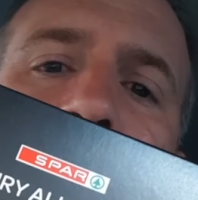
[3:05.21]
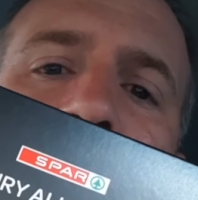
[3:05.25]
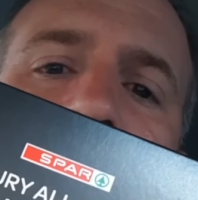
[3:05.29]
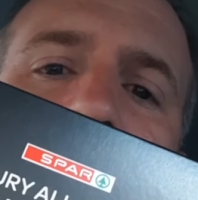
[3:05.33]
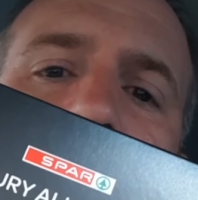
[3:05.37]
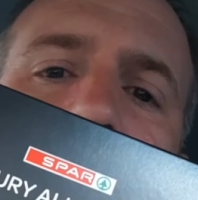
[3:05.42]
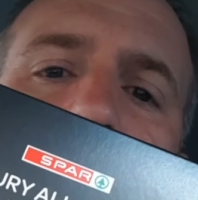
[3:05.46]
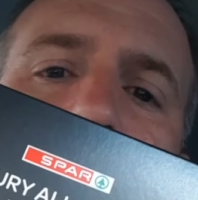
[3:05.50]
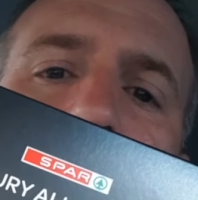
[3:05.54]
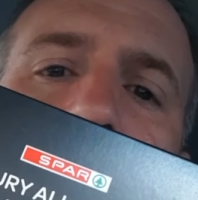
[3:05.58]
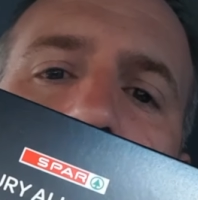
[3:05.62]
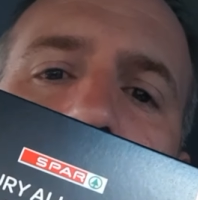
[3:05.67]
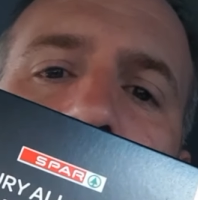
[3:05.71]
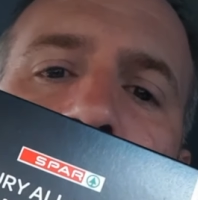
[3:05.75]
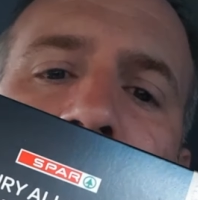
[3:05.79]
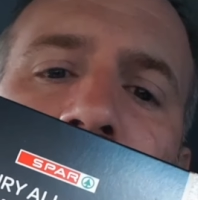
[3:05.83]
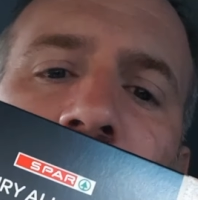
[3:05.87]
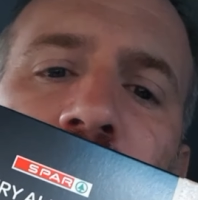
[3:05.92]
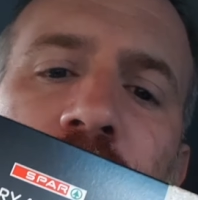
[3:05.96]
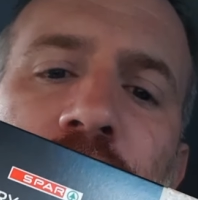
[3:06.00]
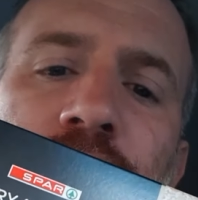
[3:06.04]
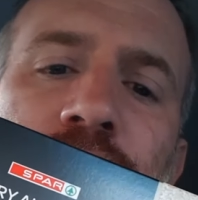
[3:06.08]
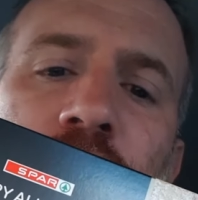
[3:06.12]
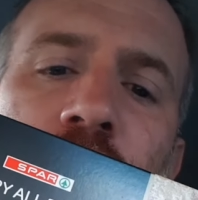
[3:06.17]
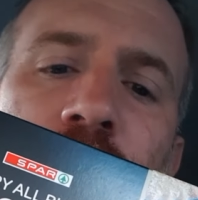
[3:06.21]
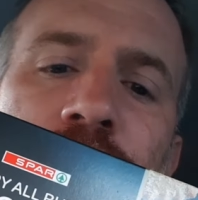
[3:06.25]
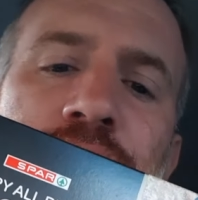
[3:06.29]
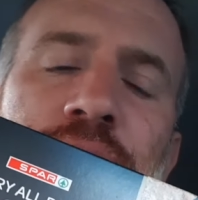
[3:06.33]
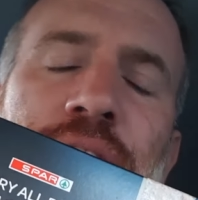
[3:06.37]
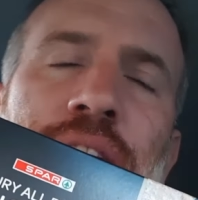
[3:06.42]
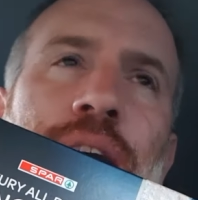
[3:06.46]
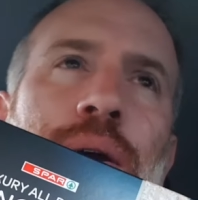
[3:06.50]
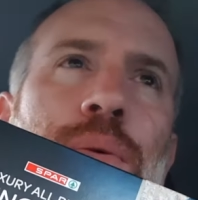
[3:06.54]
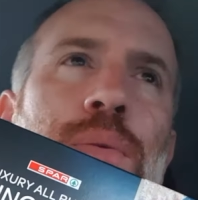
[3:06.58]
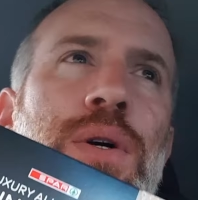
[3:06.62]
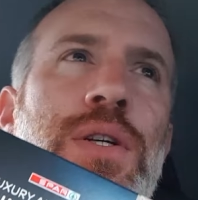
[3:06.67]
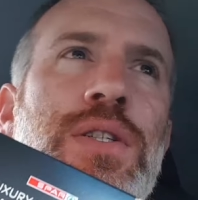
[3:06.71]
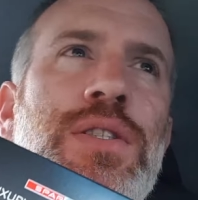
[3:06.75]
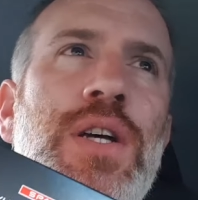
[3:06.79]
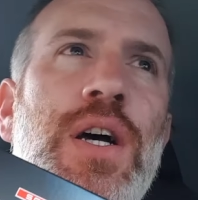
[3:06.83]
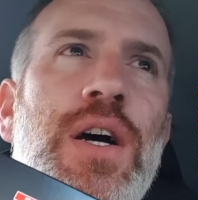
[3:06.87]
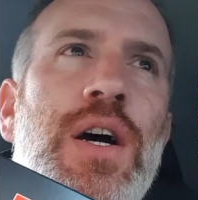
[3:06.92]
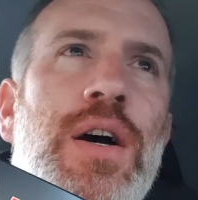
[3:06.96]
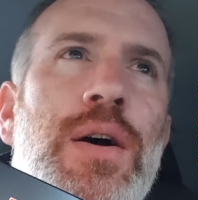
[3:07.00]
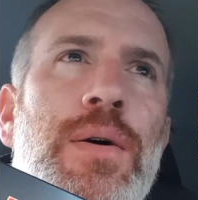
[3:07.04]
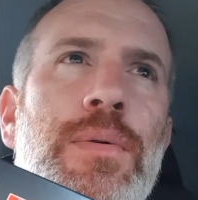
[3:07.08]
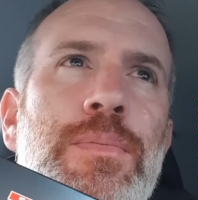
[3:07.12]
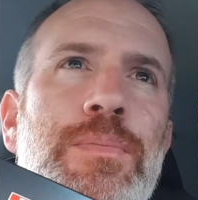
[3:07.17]
mince pie of the year. And I think it was
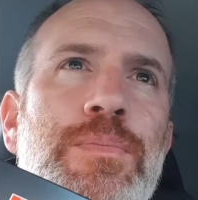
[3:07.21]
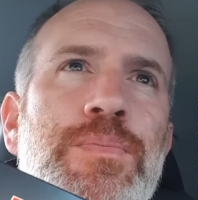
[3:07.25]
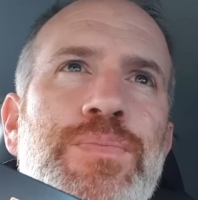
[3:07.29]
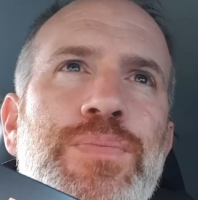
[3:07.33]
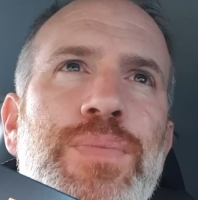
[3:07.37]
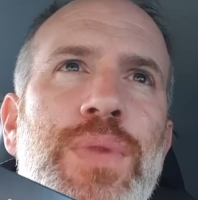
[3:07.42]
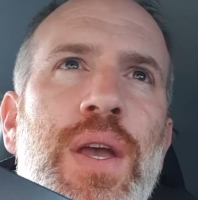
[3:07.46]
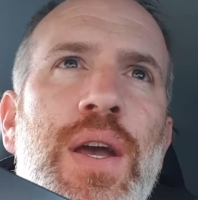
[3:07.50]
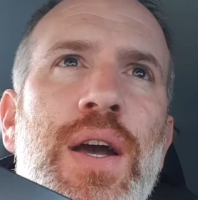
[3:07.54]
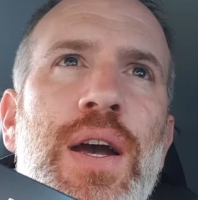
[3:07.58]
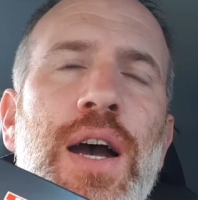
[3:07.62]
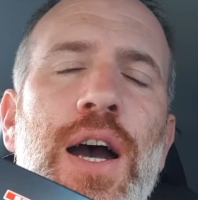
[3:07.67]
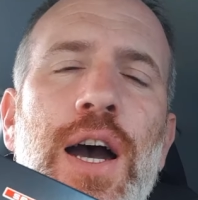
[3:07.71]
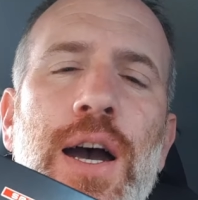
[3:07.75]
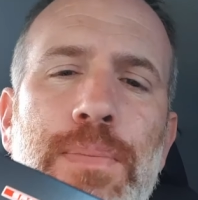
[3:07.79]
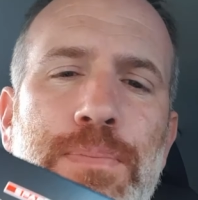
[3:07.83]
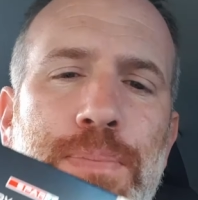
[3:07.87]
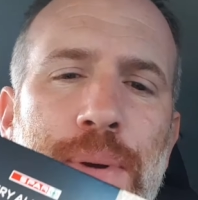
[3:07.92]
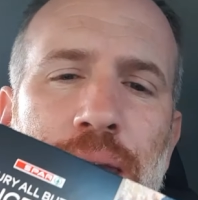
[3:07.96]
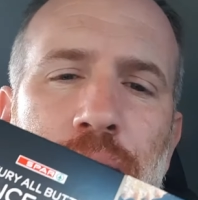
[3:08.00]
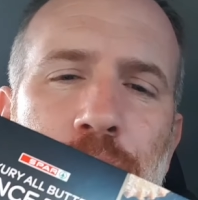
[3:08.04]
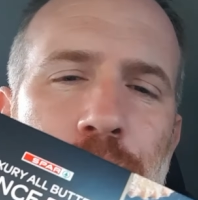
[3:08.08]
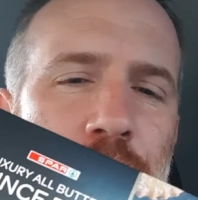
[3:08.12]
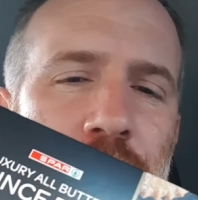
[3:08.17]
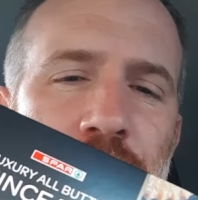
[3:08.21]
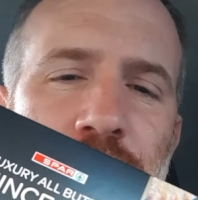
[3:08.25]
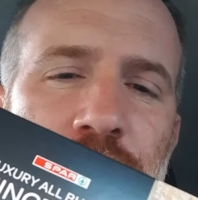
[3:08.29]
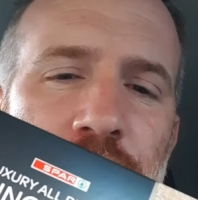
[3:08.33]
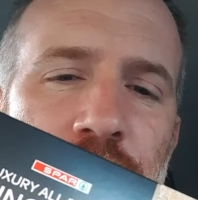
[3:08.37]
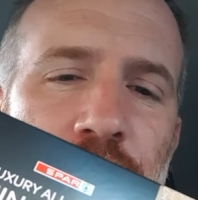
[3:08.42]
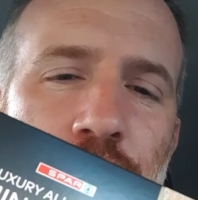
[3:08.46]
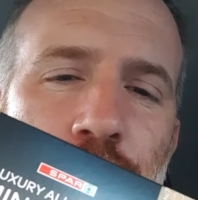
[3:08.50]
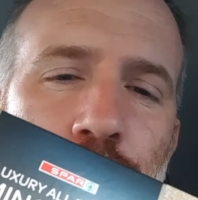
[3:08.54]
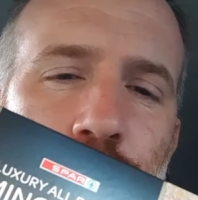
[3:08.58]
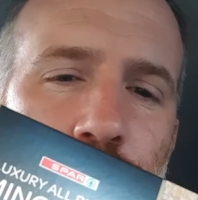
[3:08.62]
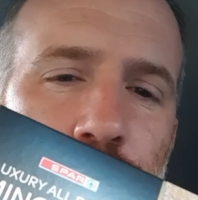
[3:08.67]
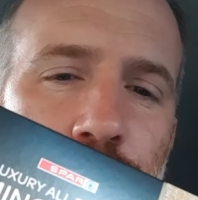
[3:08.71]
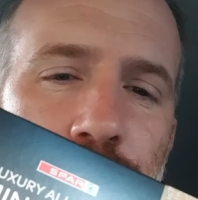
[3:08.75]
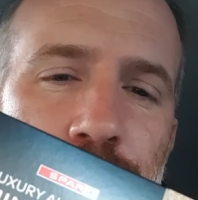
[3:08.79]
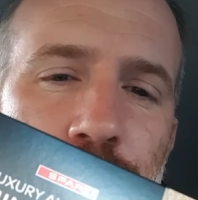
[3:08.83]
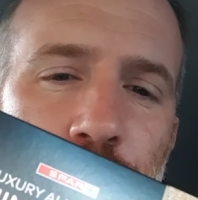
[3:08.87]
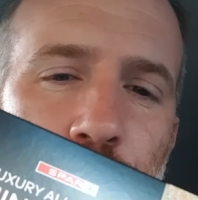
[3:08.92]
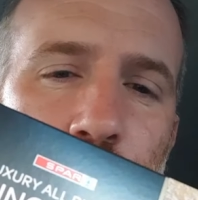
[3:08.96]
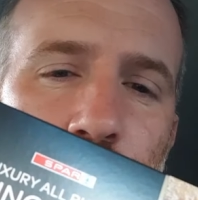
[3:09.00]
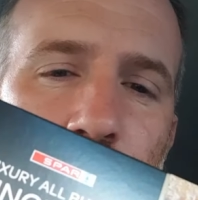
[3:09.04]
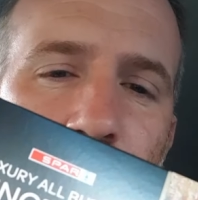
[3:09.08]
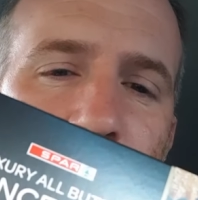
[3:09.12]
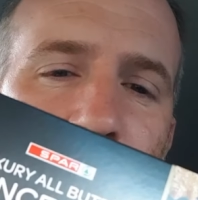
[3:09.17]
a BBC Good
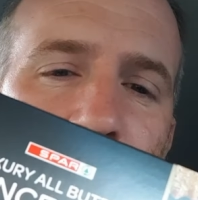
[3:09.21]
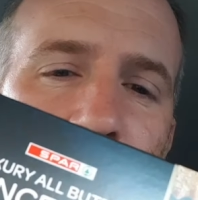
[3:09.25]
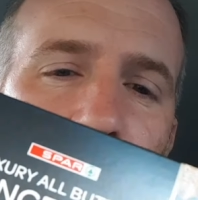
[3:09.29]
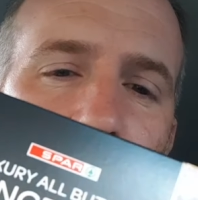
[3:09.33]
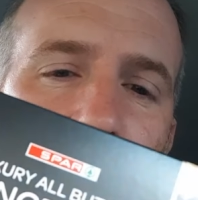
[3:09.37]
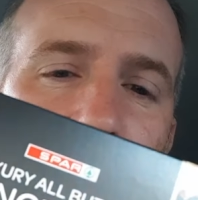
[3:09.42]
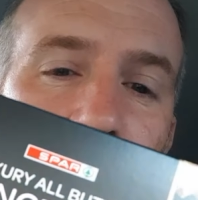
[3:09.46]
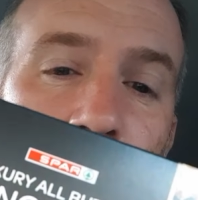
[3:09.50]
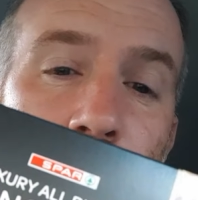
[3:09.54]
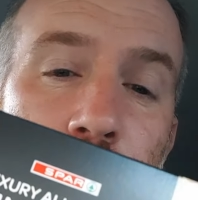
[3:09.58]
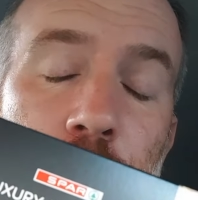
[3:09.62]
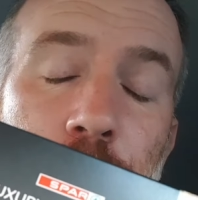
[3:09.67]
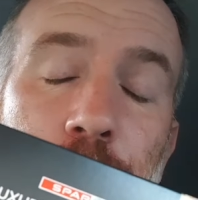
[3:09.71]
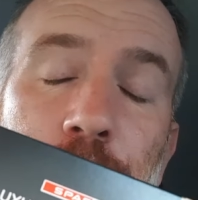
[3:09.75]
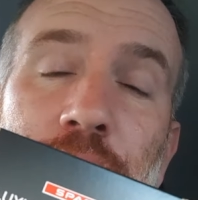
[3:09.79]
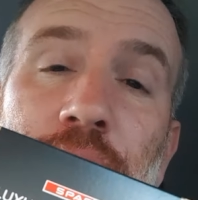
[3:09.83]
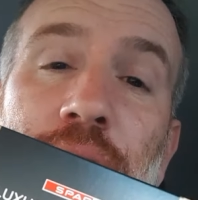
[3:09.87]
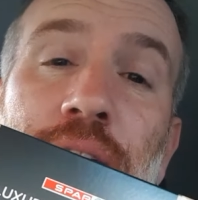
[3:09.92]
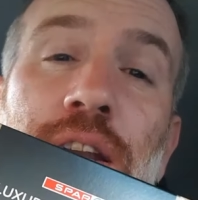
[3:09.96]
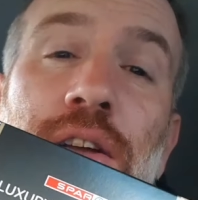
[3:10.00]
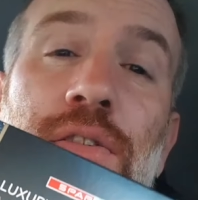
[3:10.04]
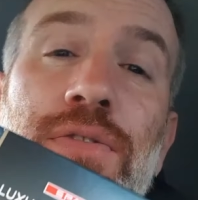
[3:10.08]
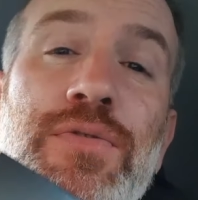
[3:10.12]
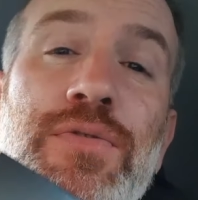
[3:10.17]
Food thing or something. But in the